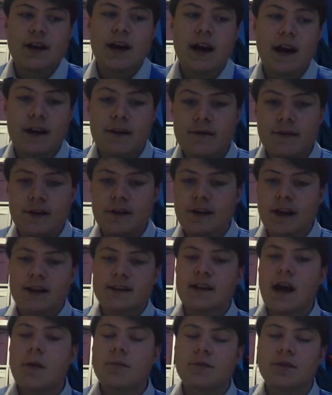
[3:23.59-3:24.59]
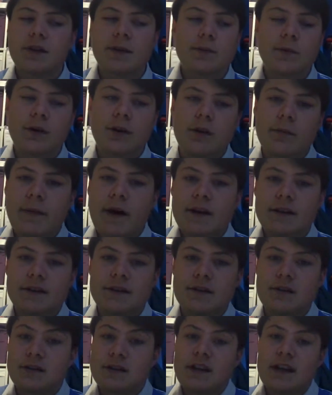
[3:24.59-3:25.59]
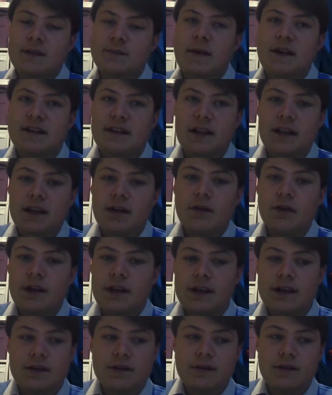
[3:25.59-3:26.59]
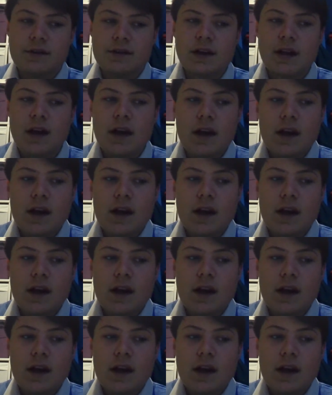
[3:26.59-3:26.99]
and Vinder gets captured in one of the passengers, and that's basically all he does.